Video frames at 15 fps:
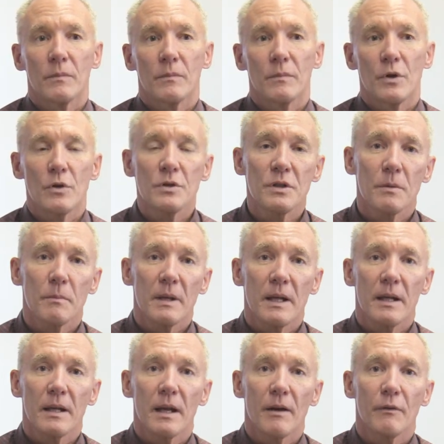used to
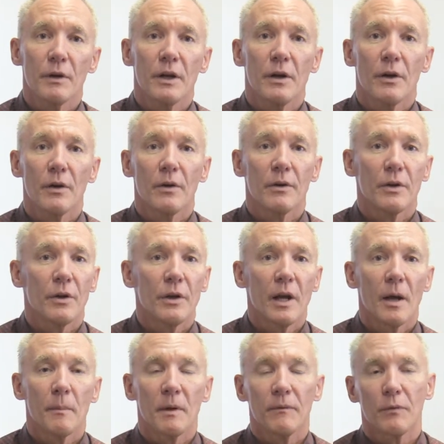be every year you'd
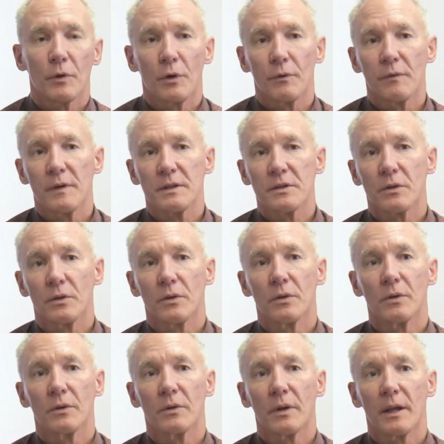come in for your
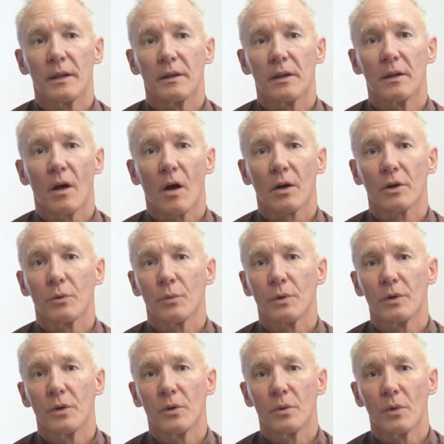physical and the doctor
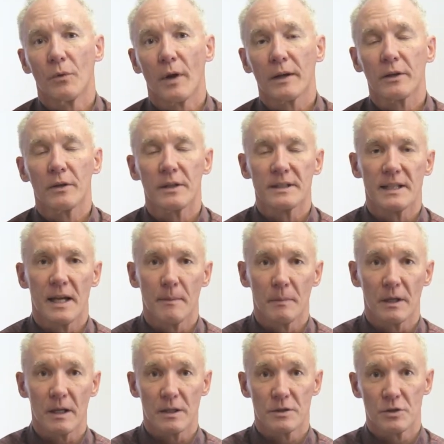would do a rectal exam
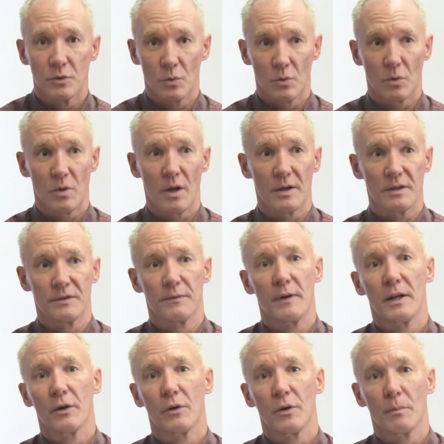and get stool on his
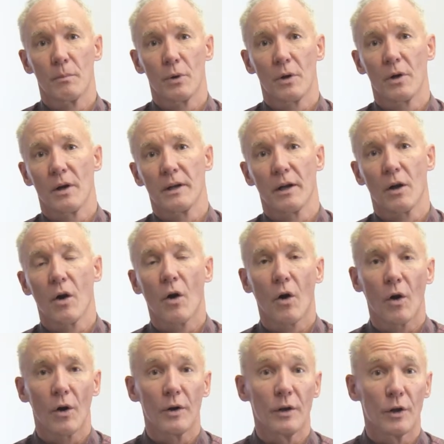finger and put it on a
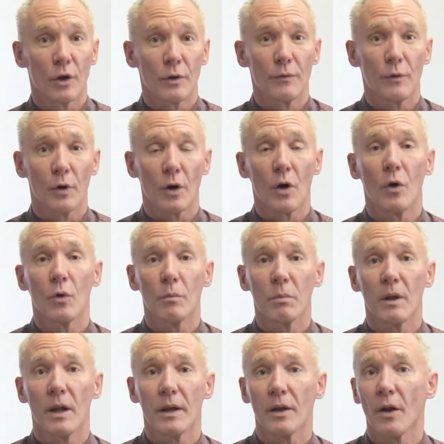card and look for occult
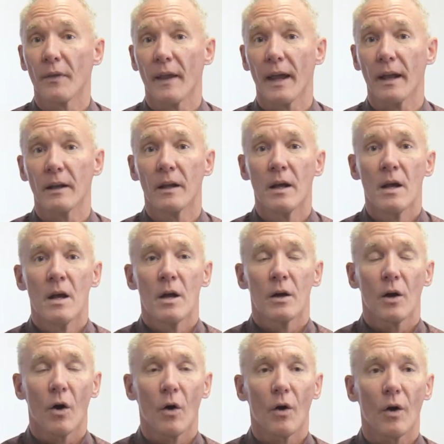blood on that
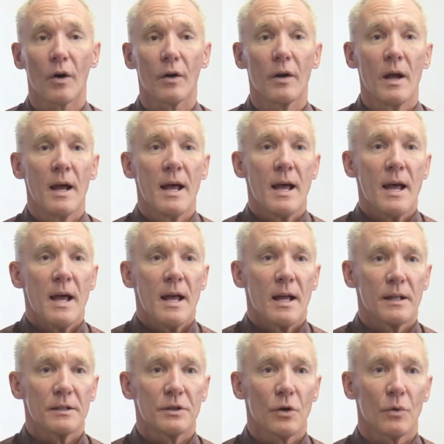card.
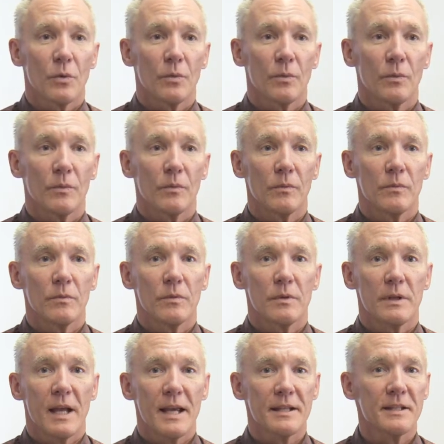And so
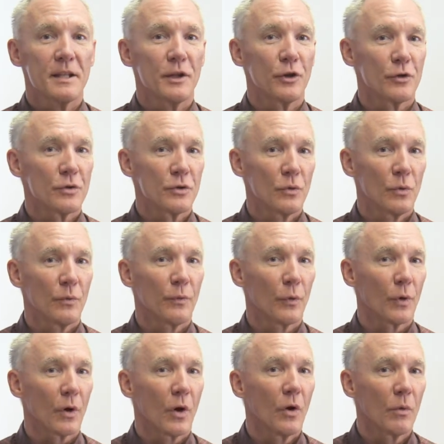testing your stool
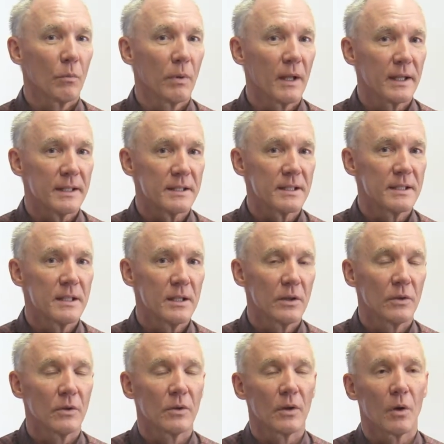for occult blood is
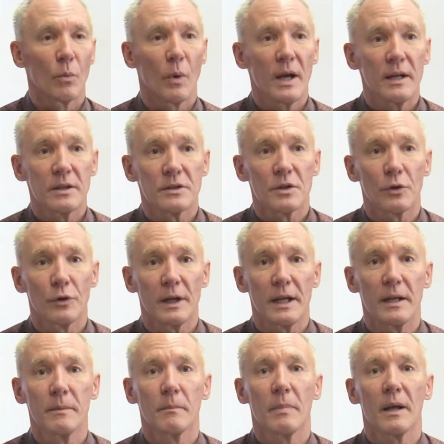still a way to
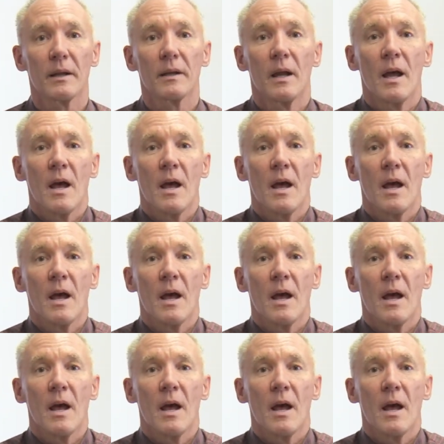screen, but